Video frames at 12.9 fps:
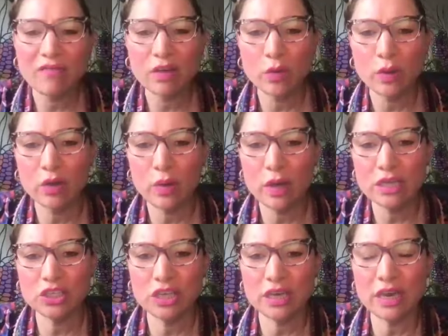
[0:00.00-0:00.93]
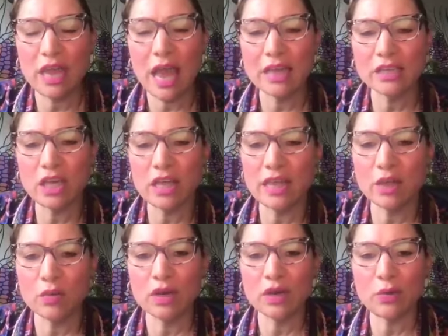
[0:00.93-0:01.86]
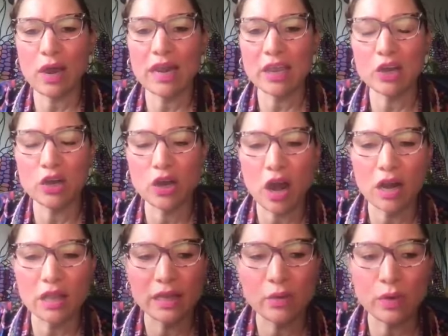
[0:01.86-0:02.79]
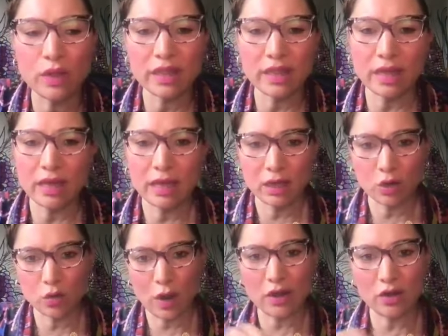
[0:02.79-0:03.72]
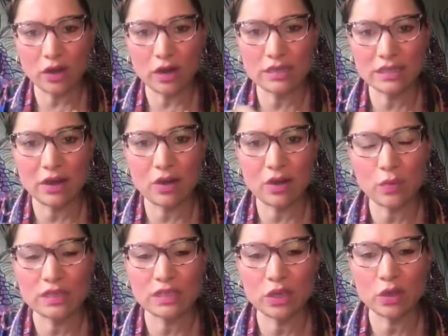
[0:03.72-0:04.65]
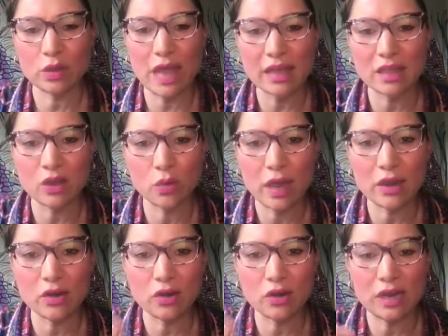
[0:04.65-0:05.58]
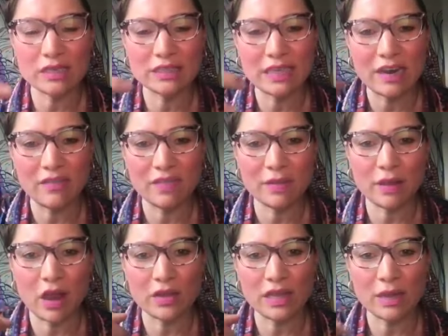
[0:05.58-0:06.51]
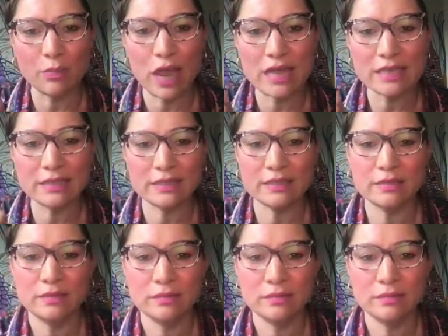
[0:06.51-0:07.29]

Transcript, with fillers: I have a quick question. I saw that you were grating your garlic with a grater. Is there a reason you like the grater instead of the garlic press?